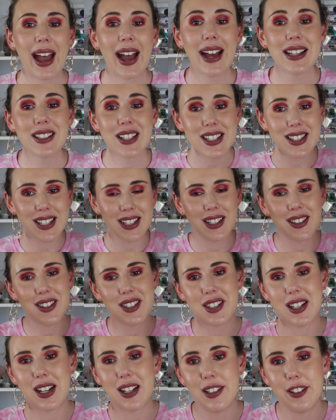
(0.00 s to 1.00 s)
As I said at the
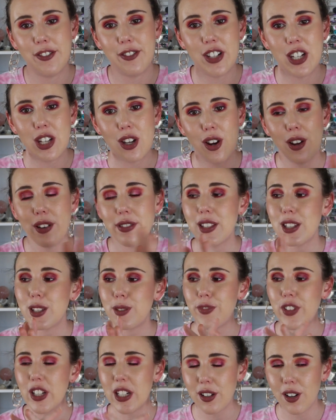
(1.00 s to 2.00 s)
start of the video, this
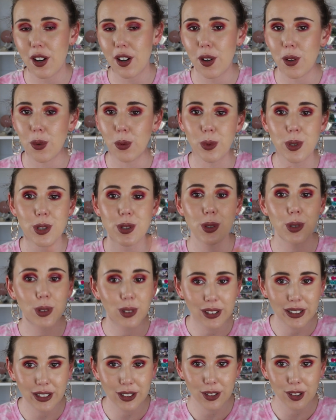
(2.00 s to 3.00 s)
video was
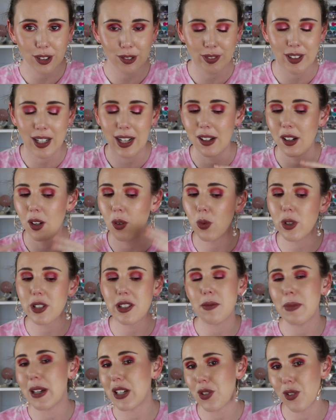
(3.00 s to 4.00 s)
all in good fun, it
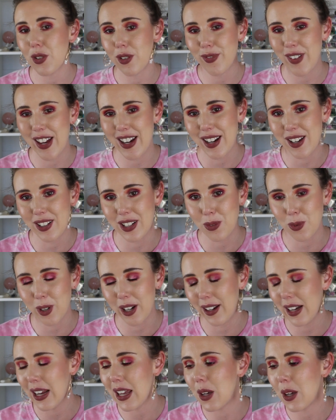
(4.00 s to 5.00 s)
wasn't meant to offend
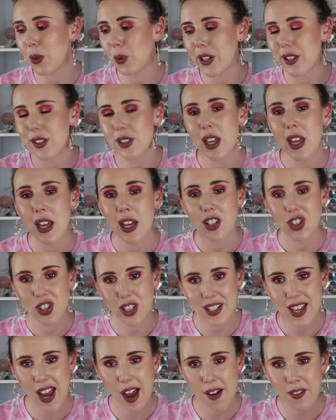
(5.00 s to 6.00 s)
anyone, it was
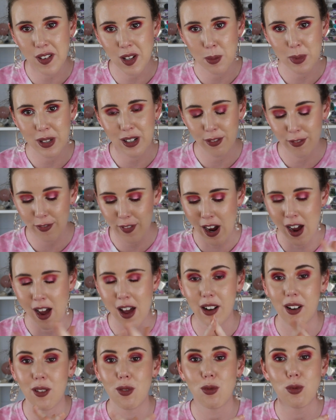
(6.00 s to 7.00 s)
just having a bit of
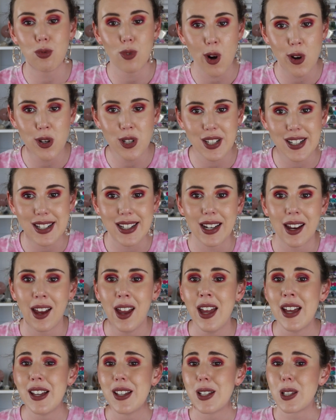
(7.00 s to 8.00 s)
fun roasting
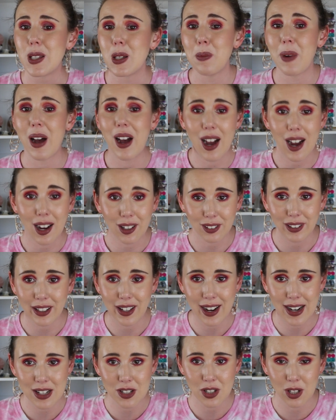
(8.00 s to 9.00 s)
some ugly
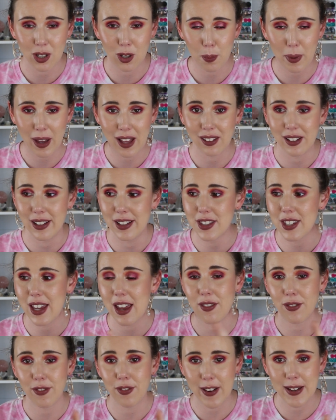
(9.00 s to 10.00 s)
eyeshadow palettes
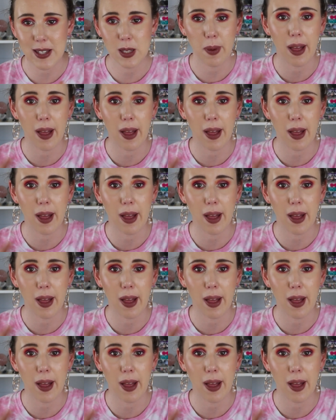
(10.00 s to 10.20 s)
and face